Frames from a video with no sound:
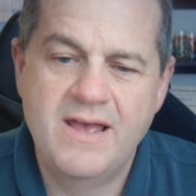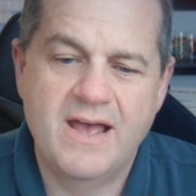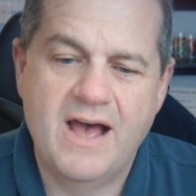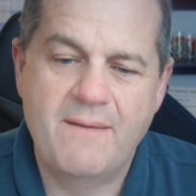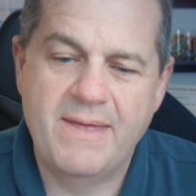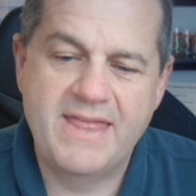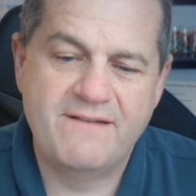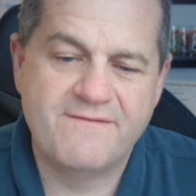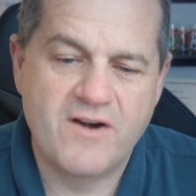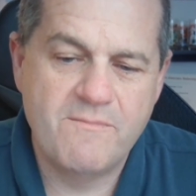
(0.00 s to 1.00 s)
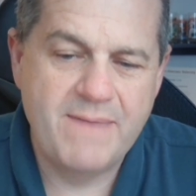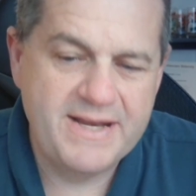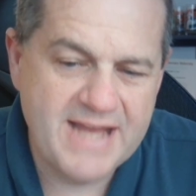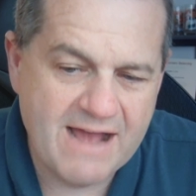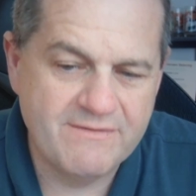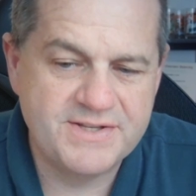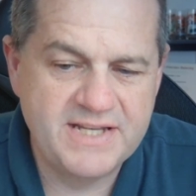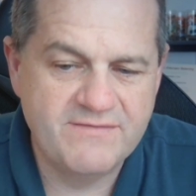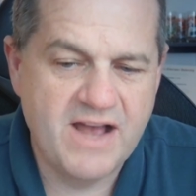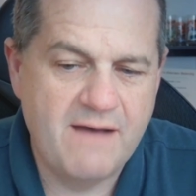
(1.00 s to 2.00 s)
And then firm may not
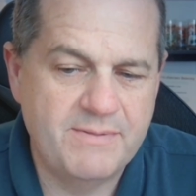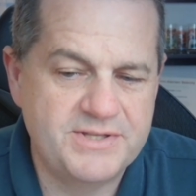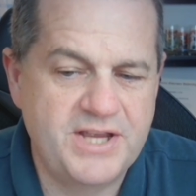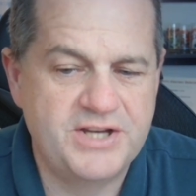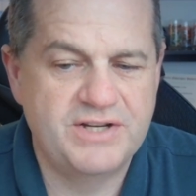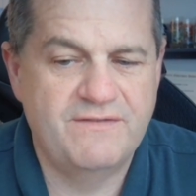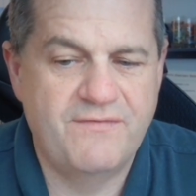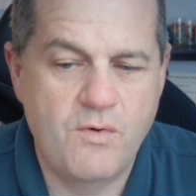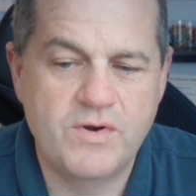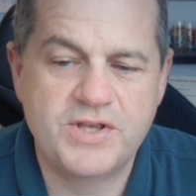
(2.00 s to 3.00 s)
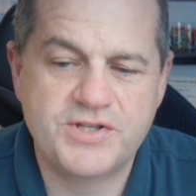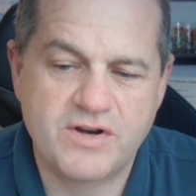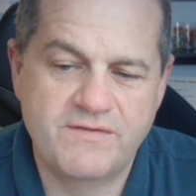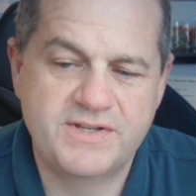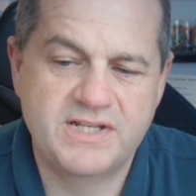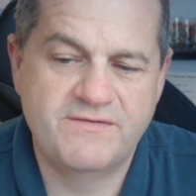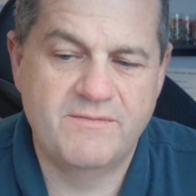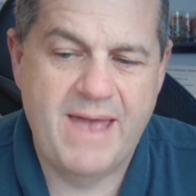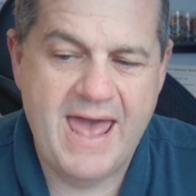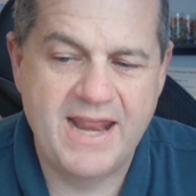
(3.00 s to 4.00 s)
receive compensation for the services
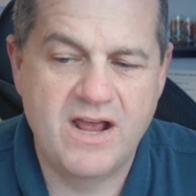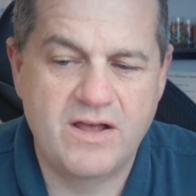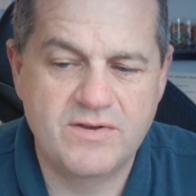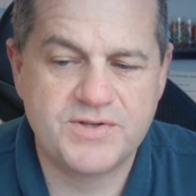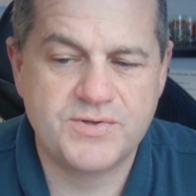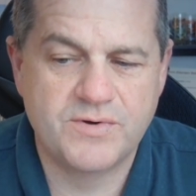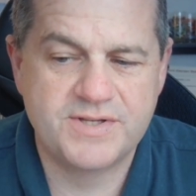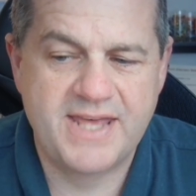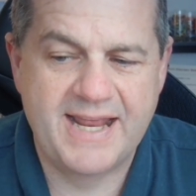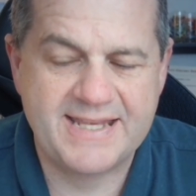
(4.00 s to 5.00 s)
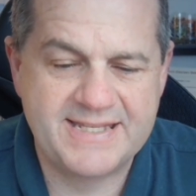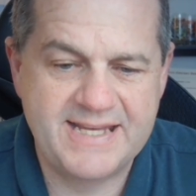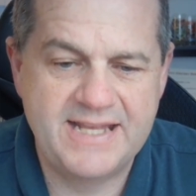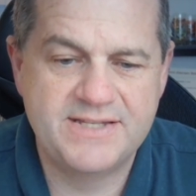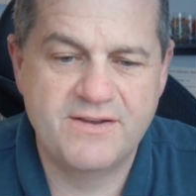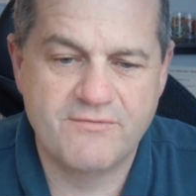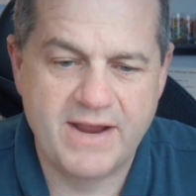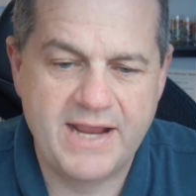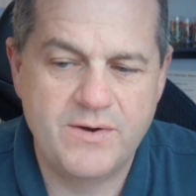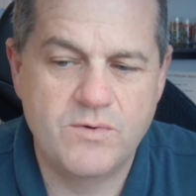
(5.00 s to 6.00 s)
from any other source that exceeds the
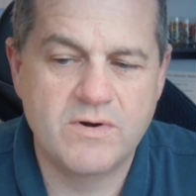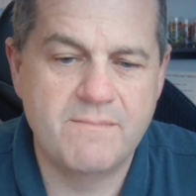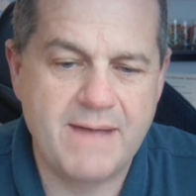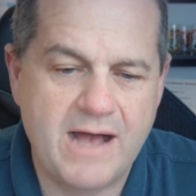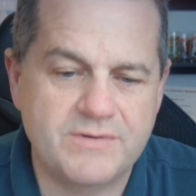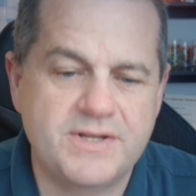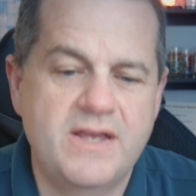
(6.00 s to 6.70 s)
rate or amount